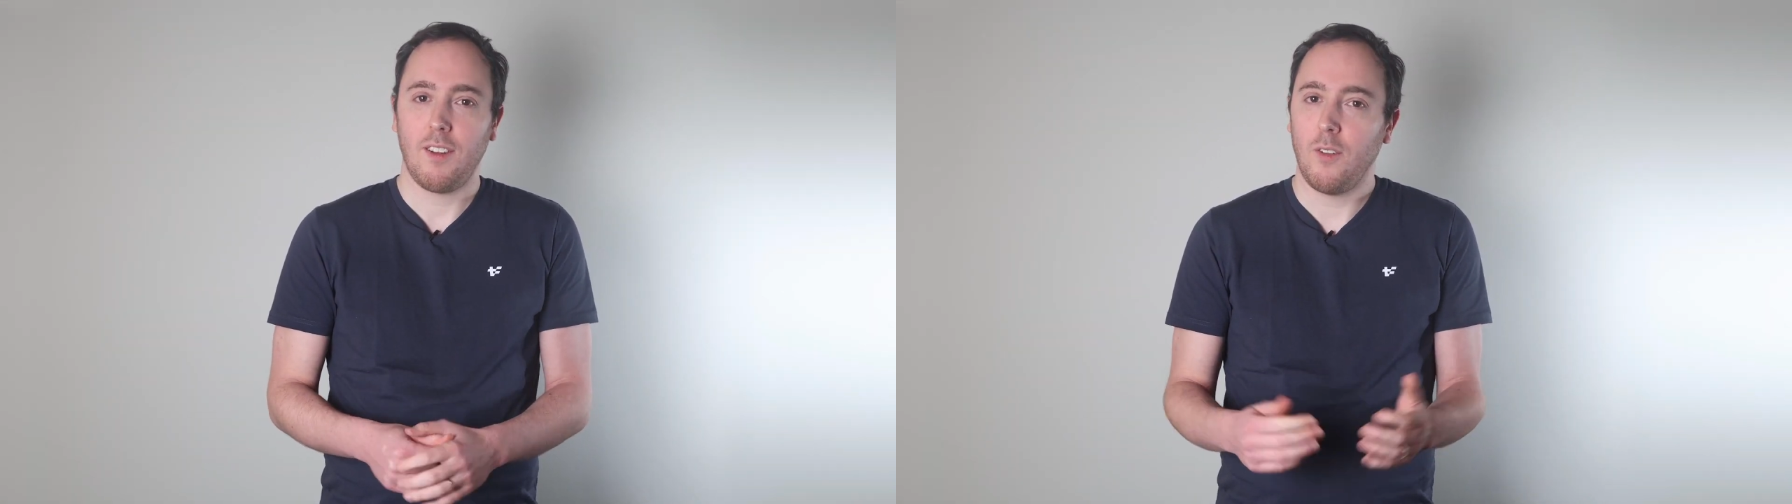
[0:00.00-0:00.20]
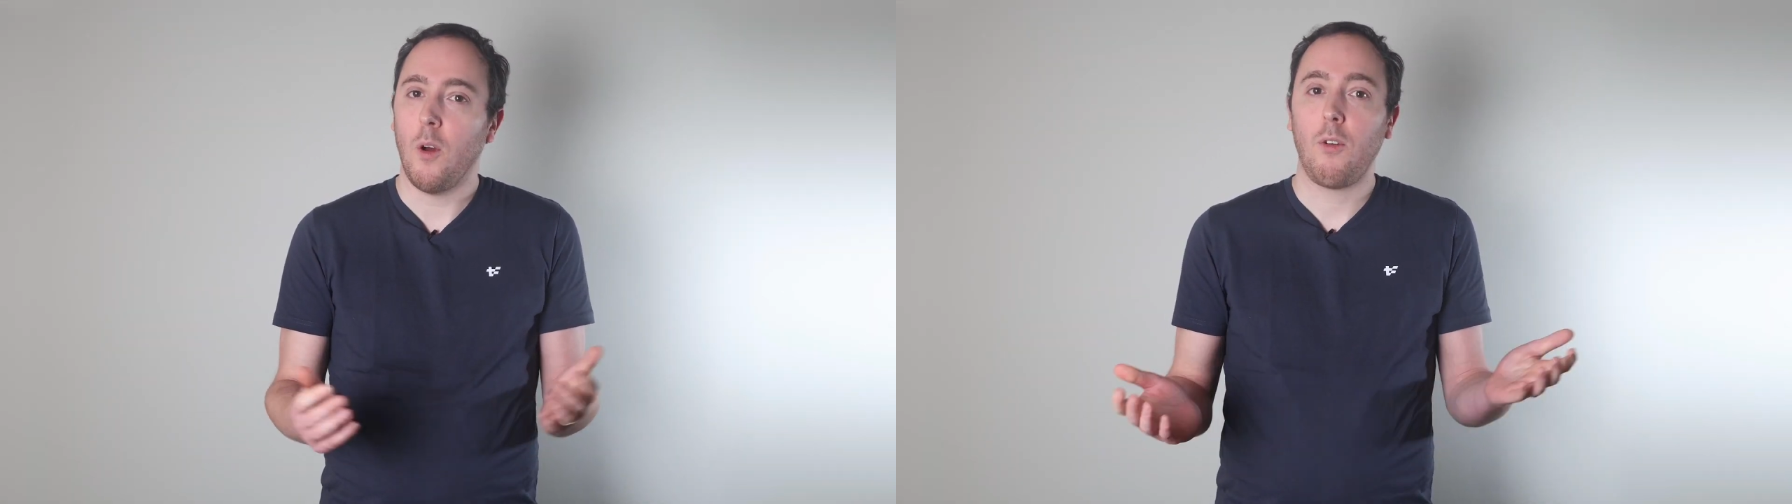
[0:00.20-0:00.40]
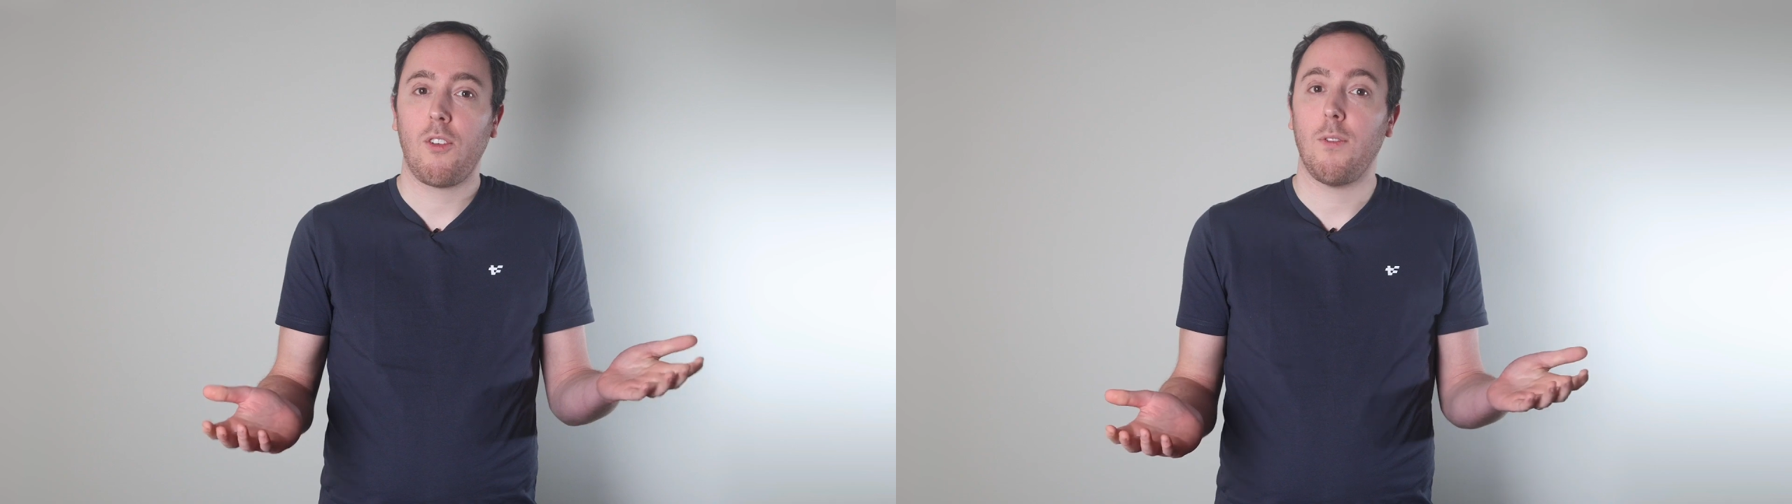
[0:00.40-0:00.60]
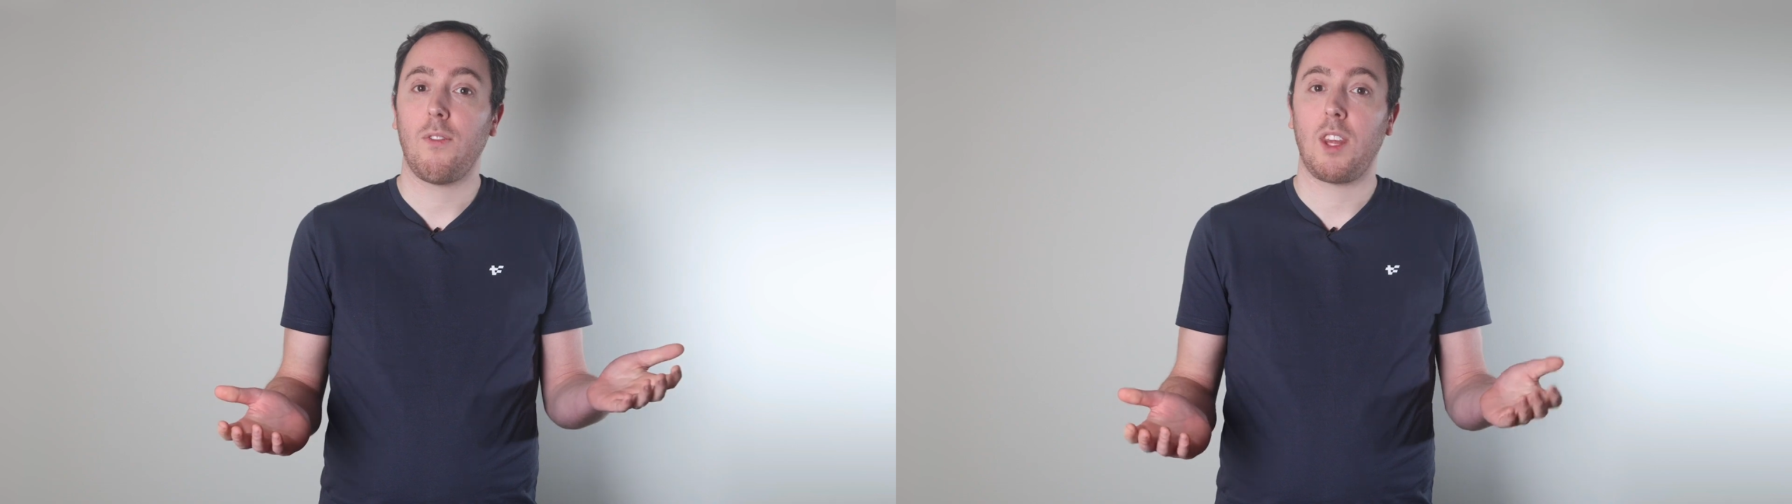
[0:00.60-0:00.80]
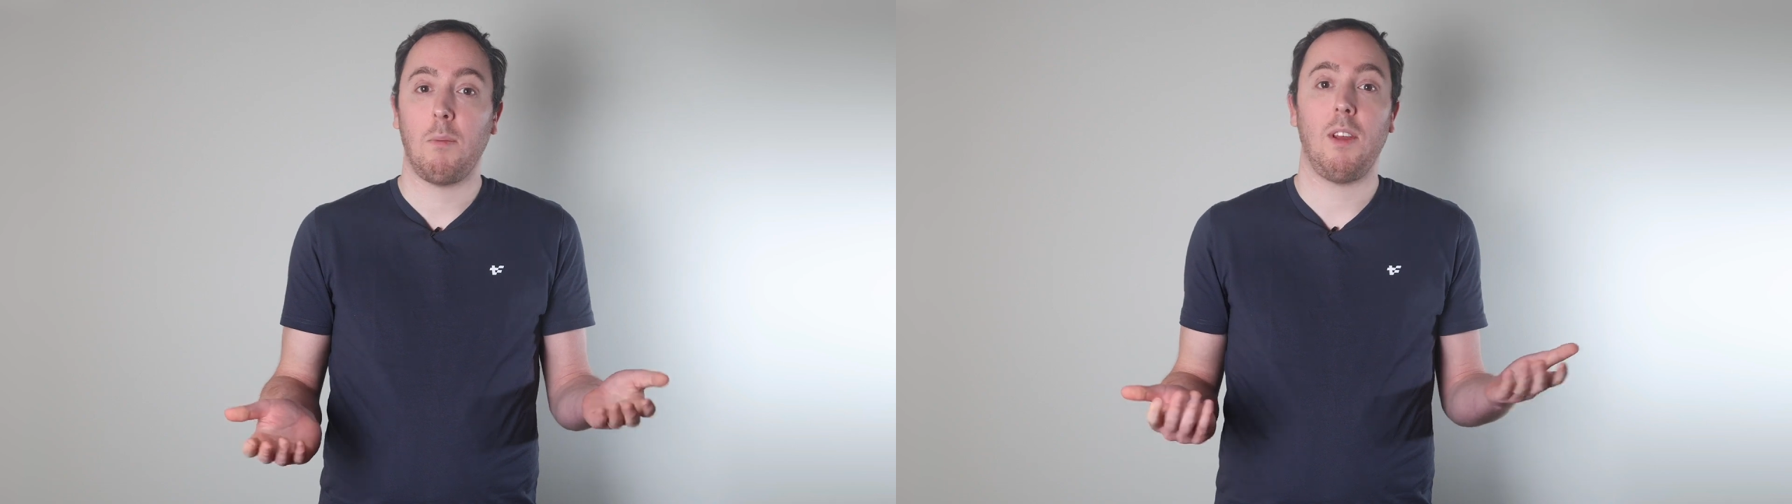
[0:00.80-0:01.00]
no
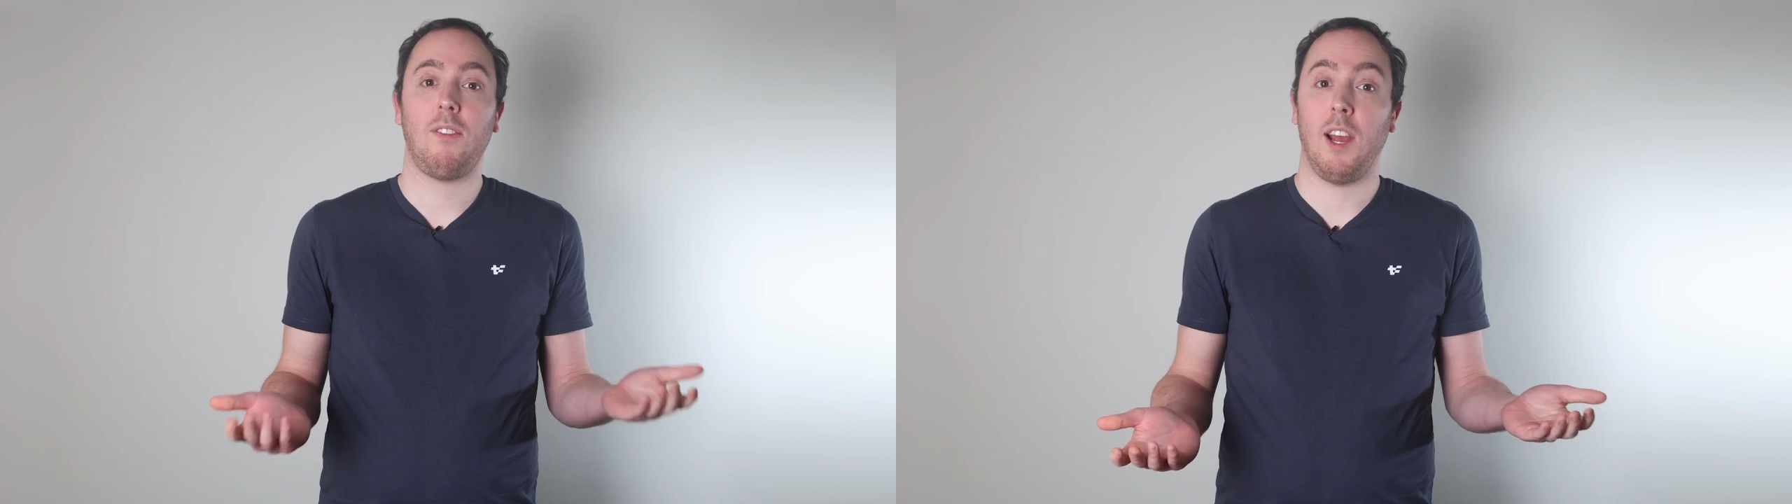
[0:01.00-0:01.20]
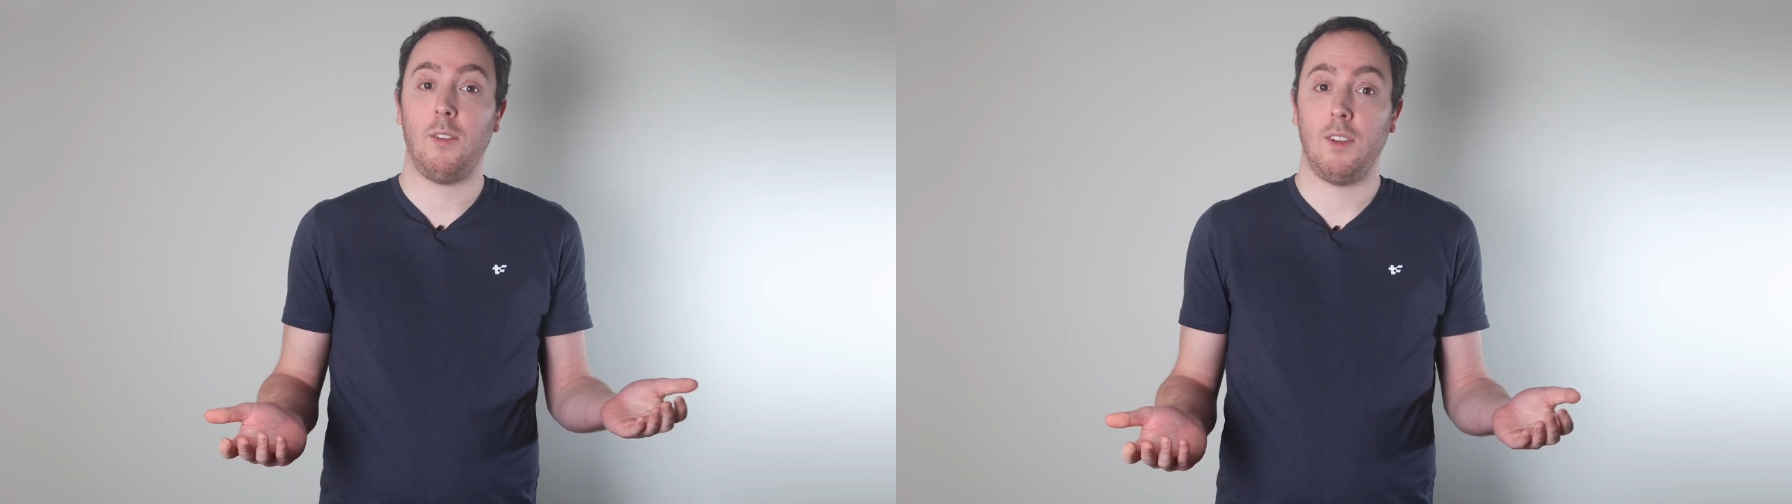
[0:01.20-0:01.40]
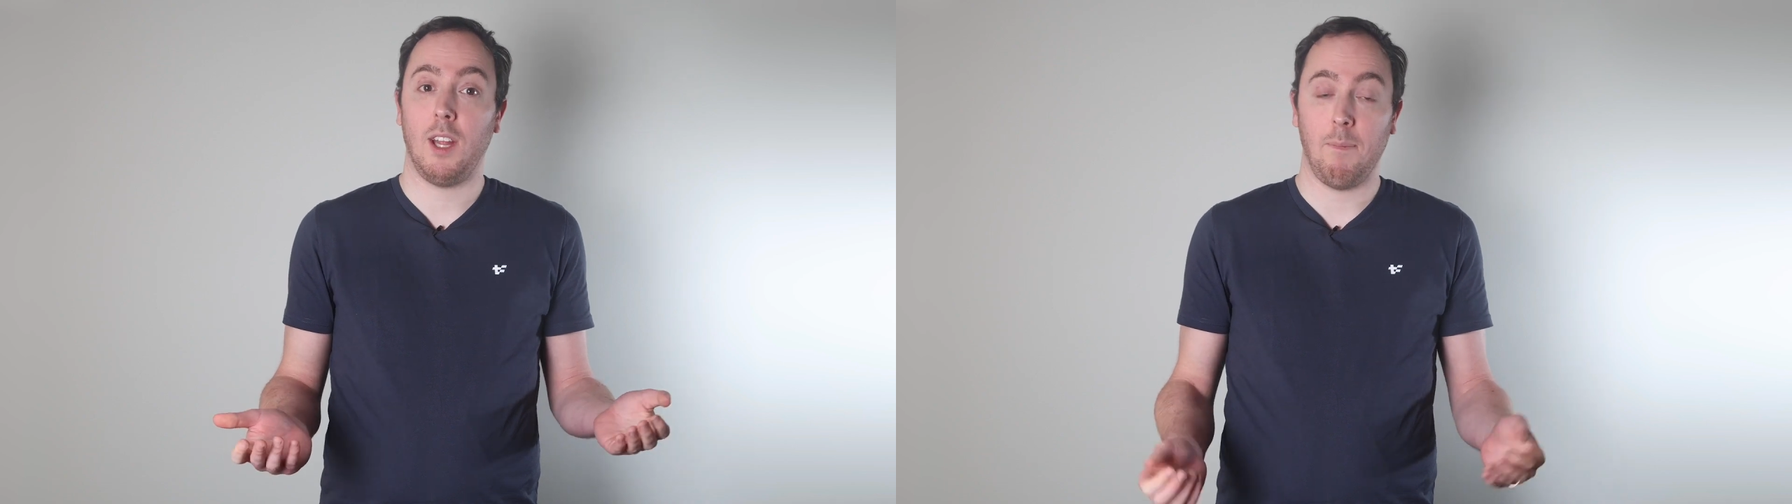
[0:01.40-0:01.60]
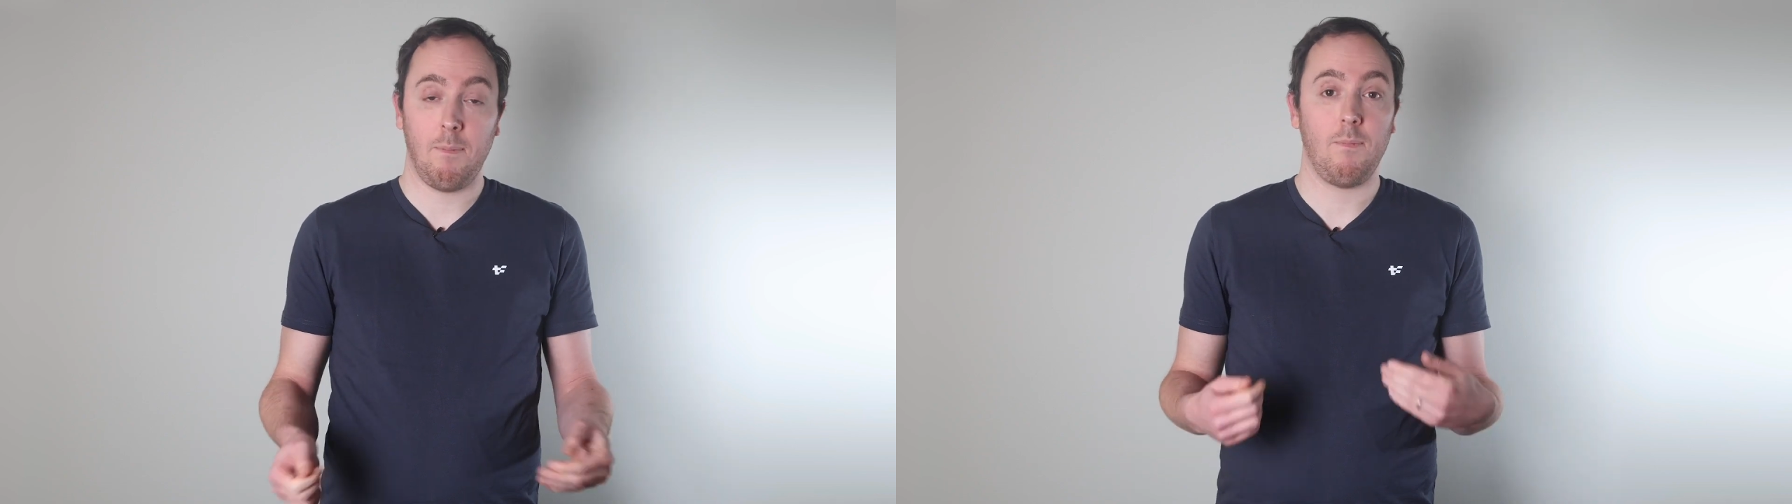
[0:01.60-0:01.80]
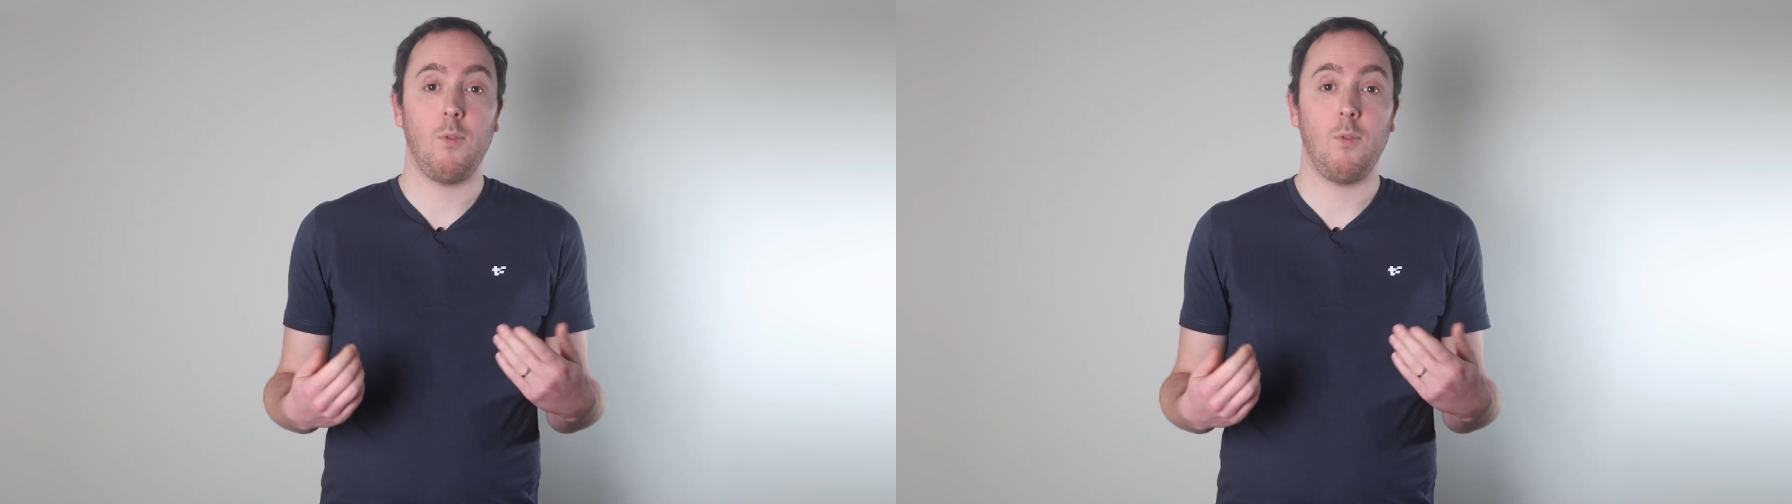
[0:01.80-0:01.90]
shifts can be assigned to them